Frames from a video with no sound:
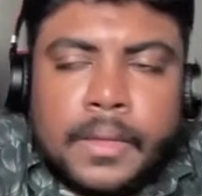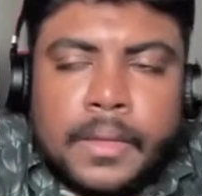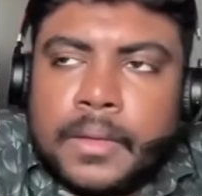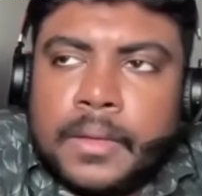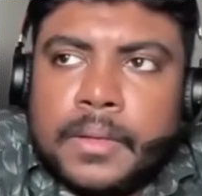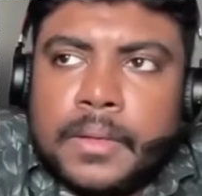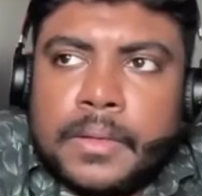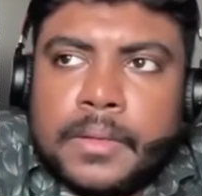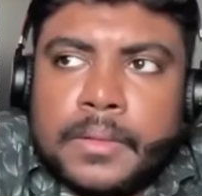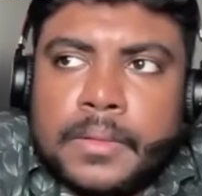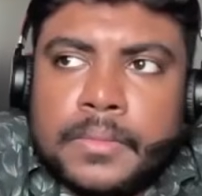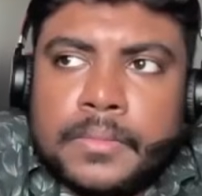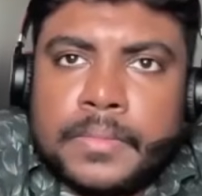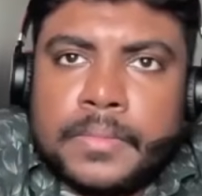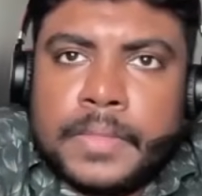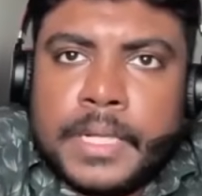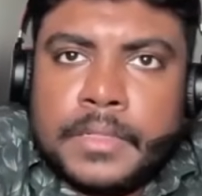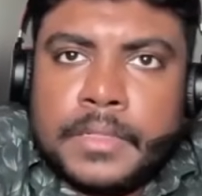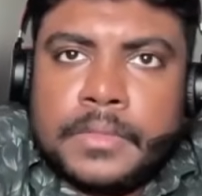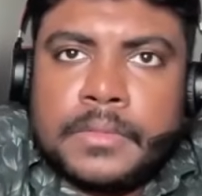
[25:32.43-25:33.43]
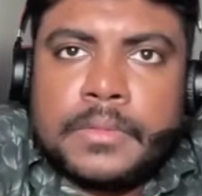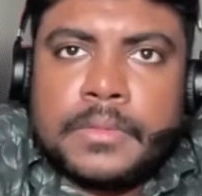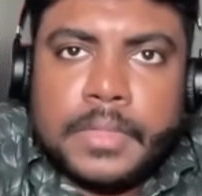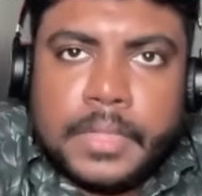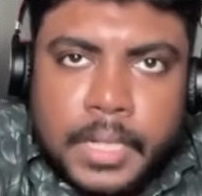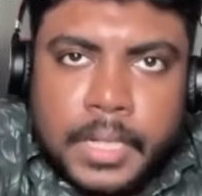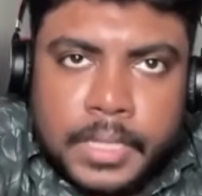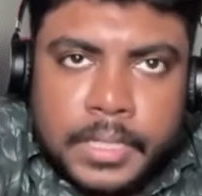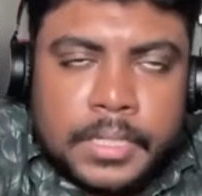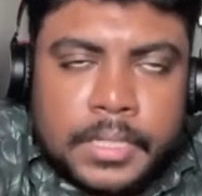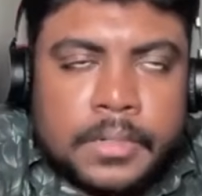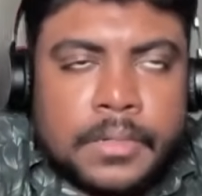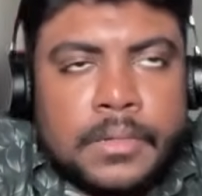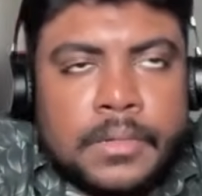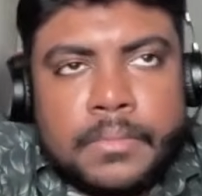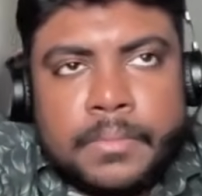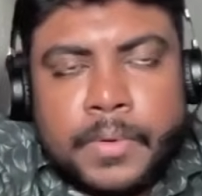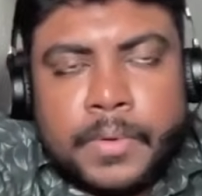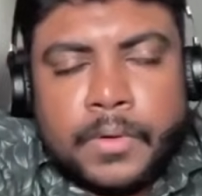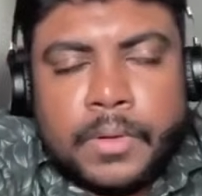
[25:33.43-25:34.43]
That's another
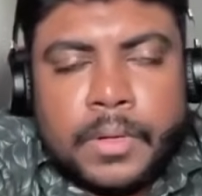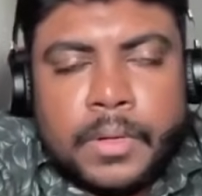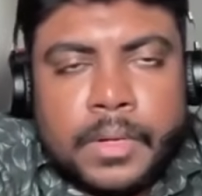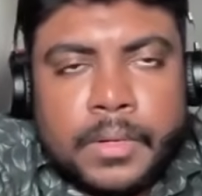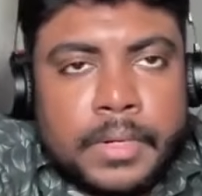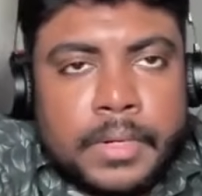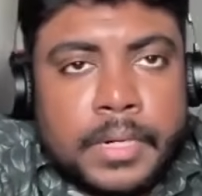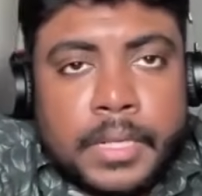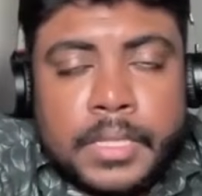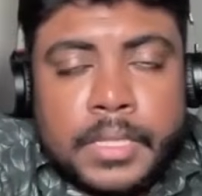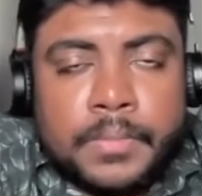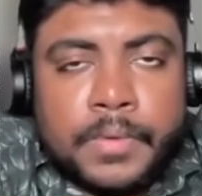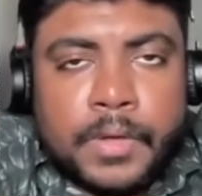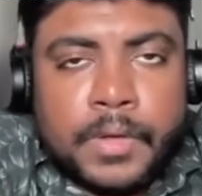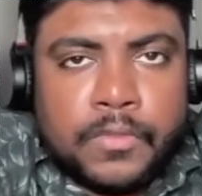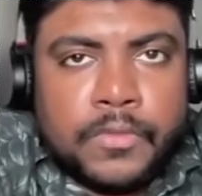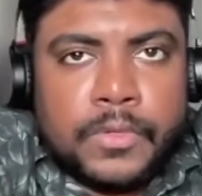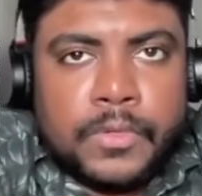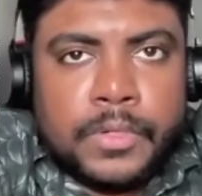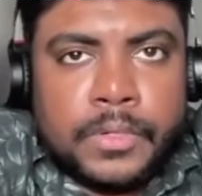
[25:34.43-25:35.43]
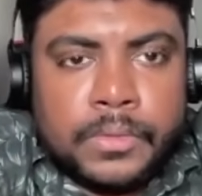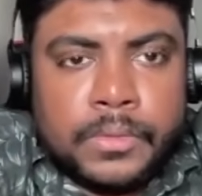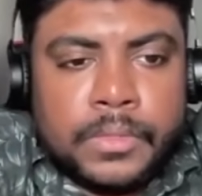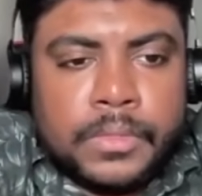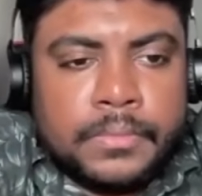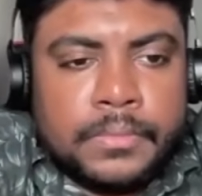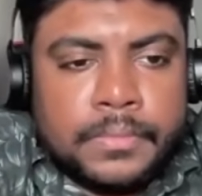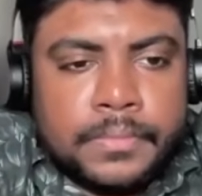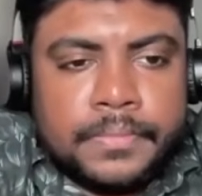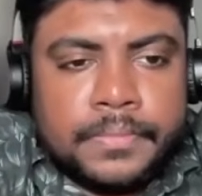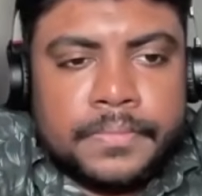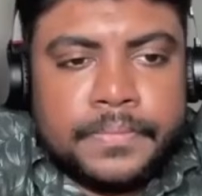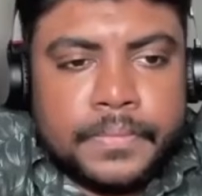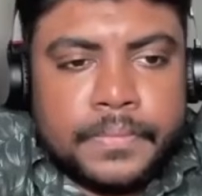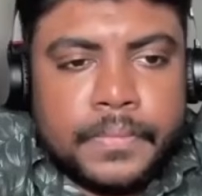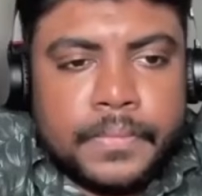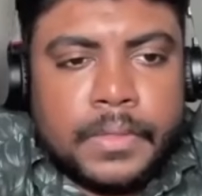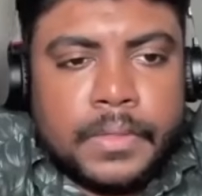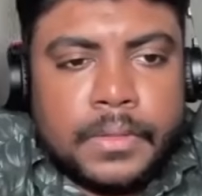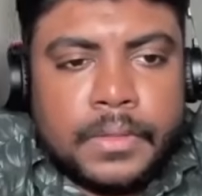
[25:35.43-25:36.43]
powerful tool
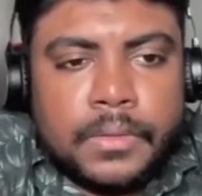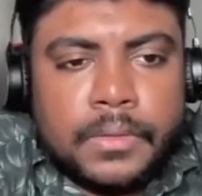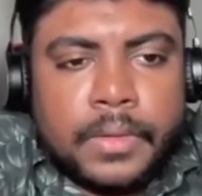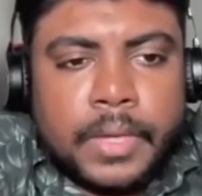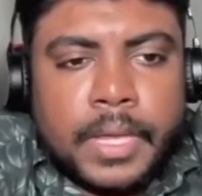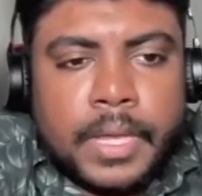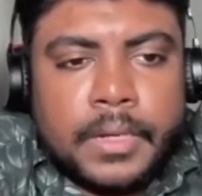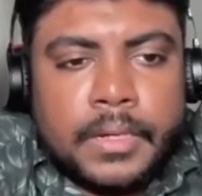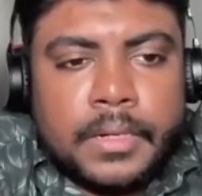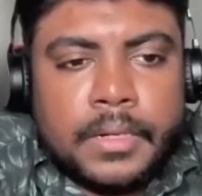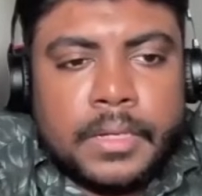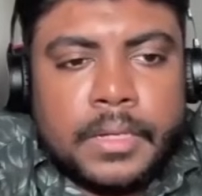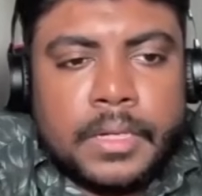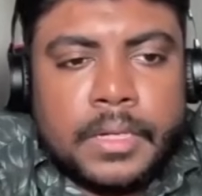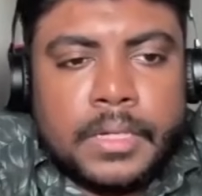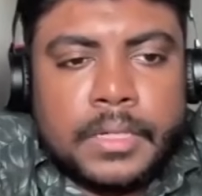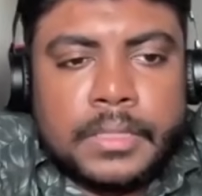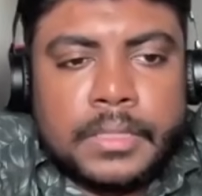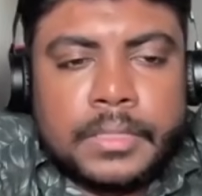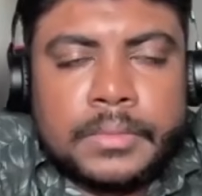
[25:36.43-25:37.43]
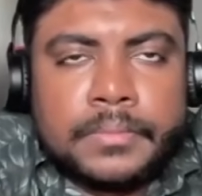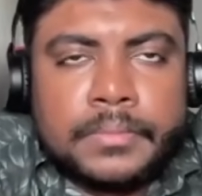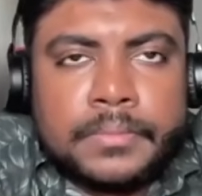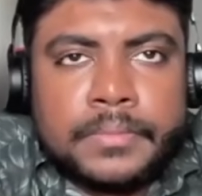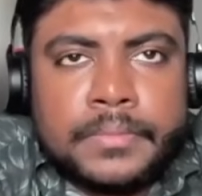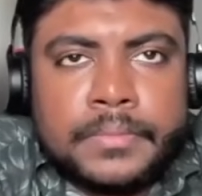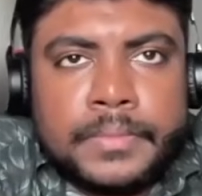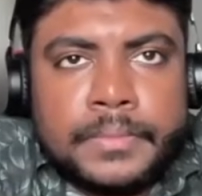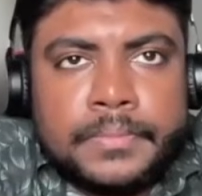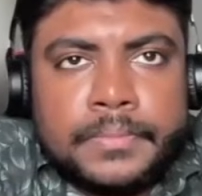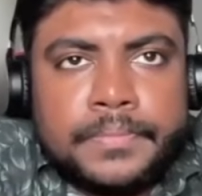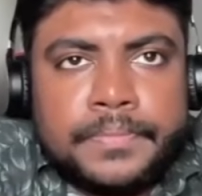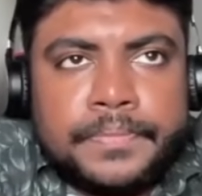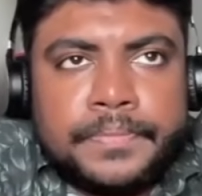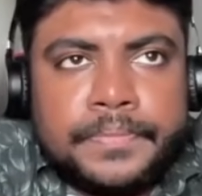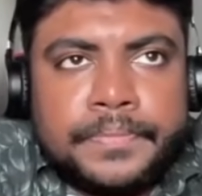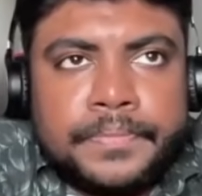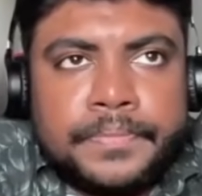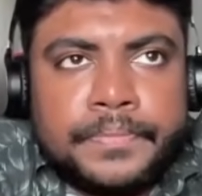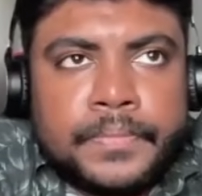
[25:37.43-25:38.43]
you can
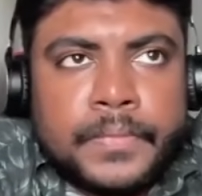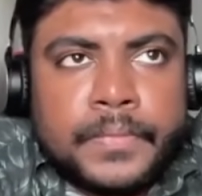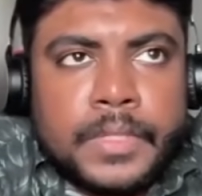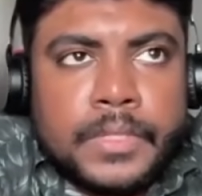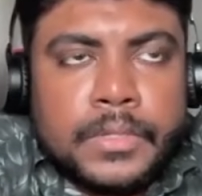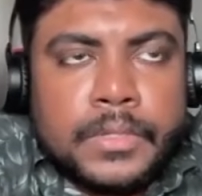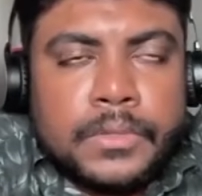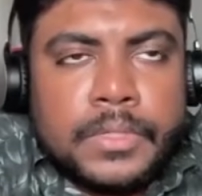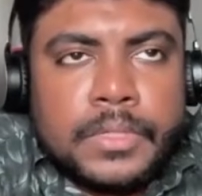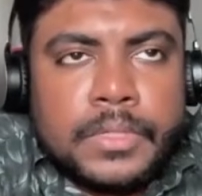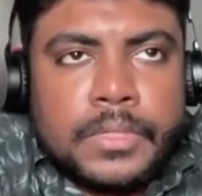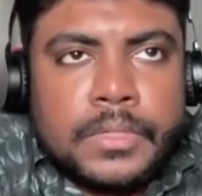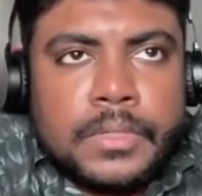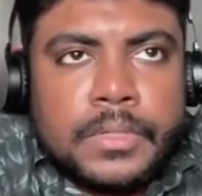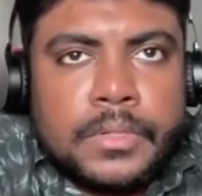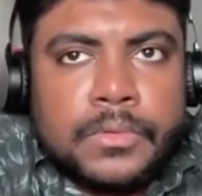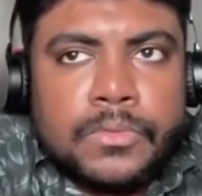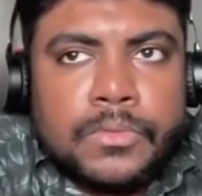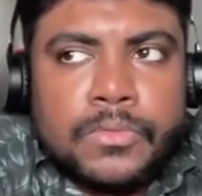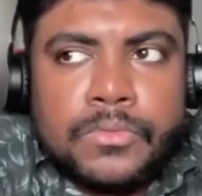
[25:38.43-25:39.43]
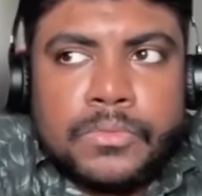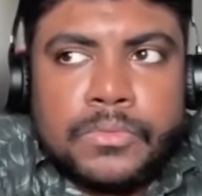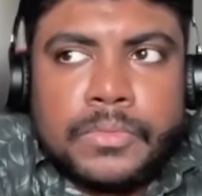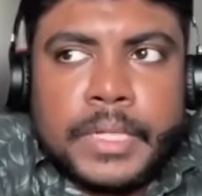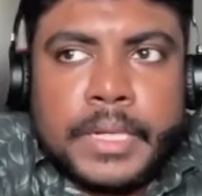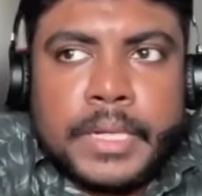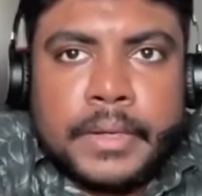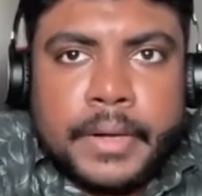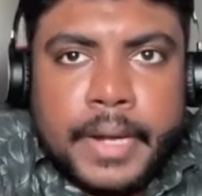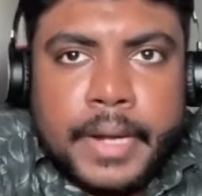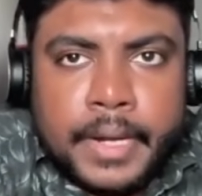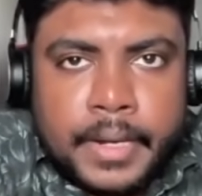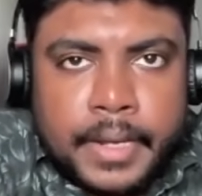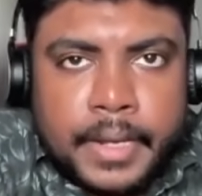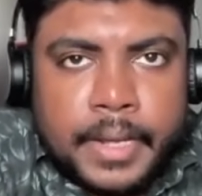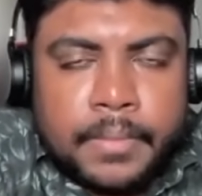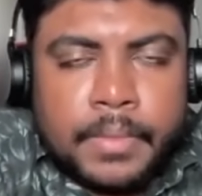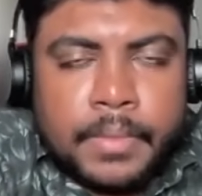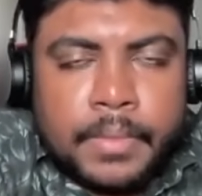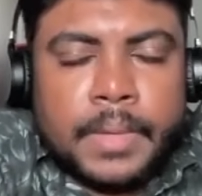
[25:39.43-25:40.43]
use to integrate
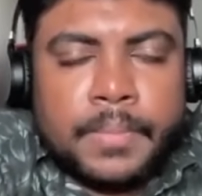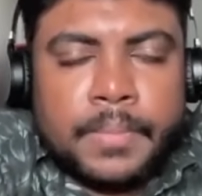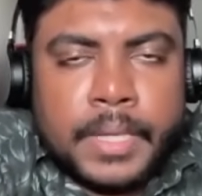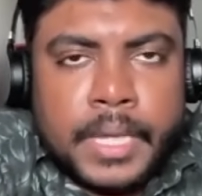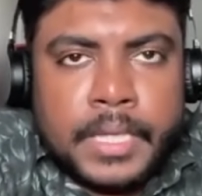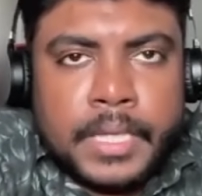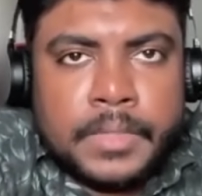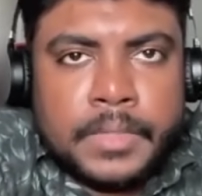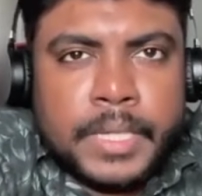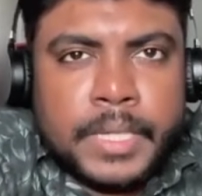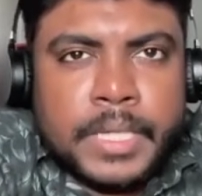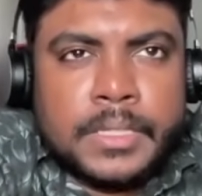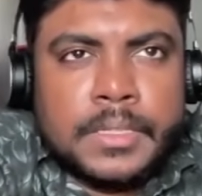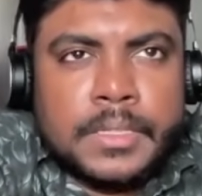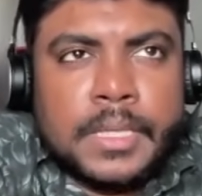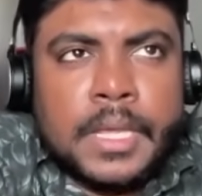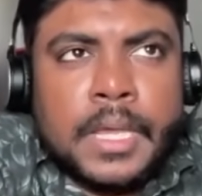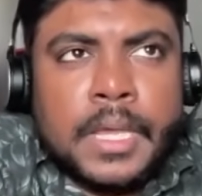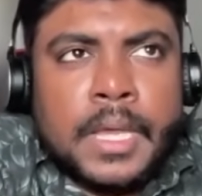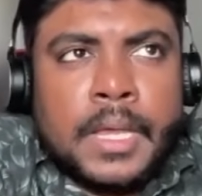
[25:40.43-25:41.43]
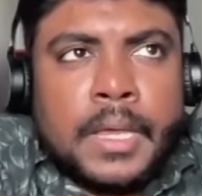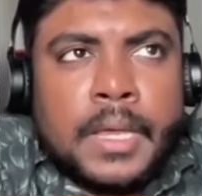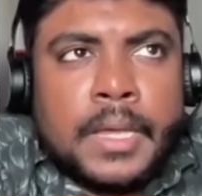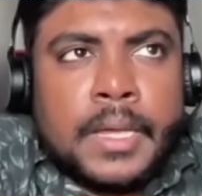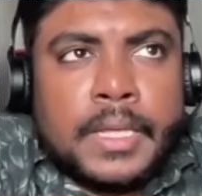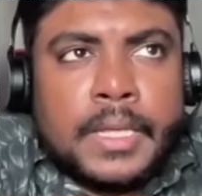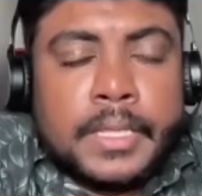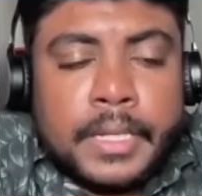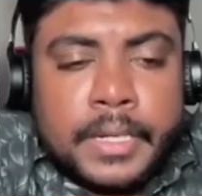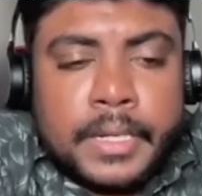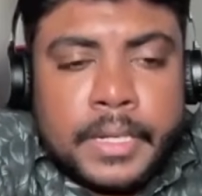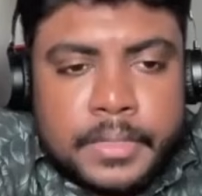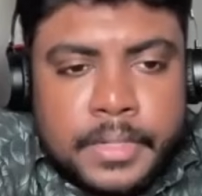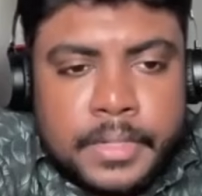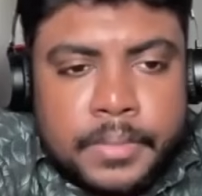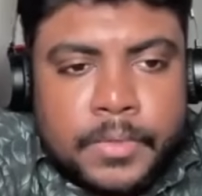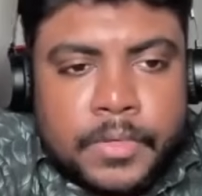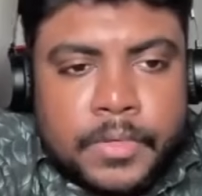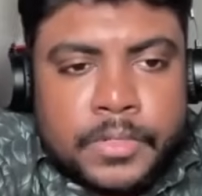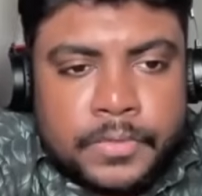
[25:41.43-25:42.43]
APIs, because in the
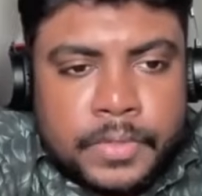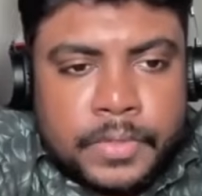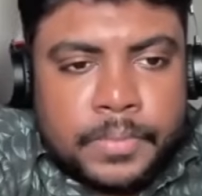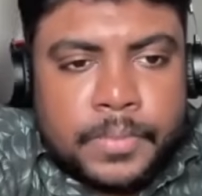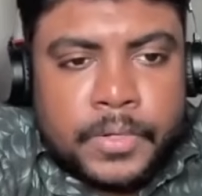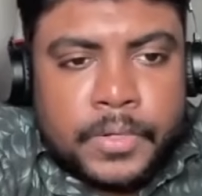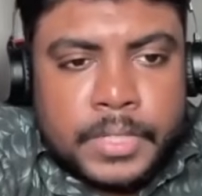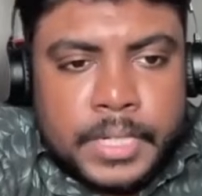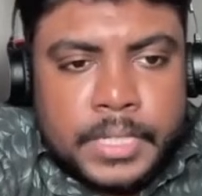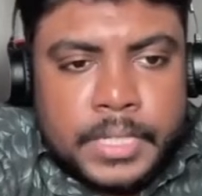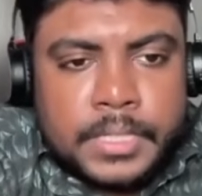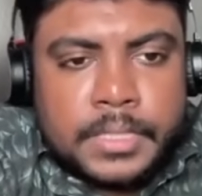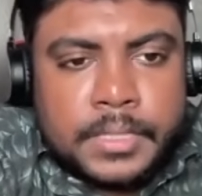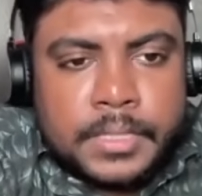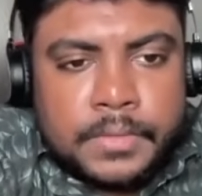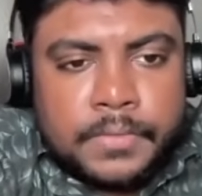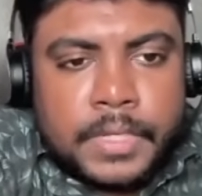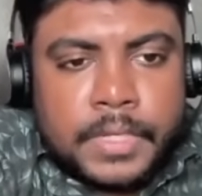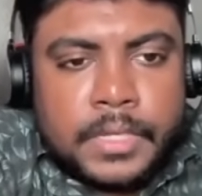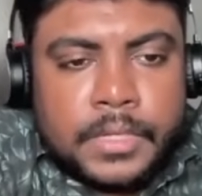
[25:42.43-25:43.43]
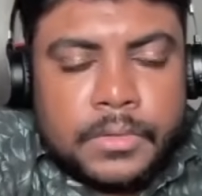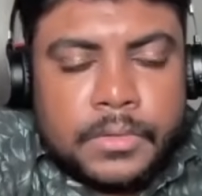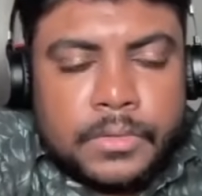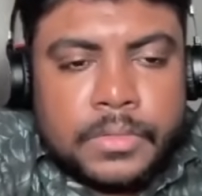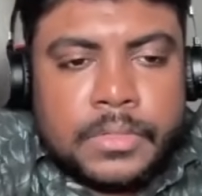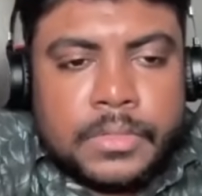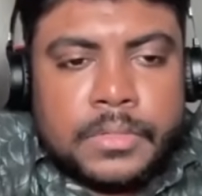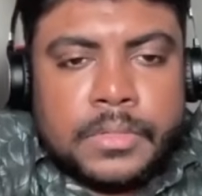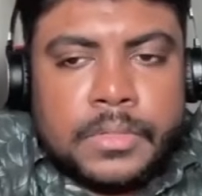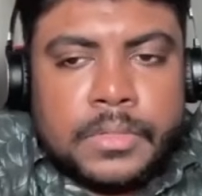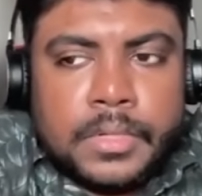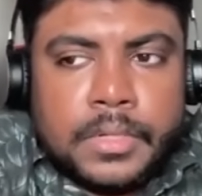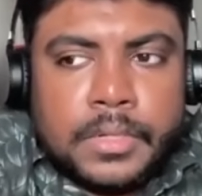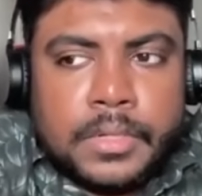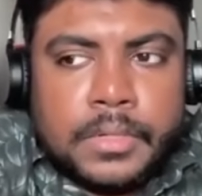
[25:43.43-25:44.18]
industry, most of the projects we use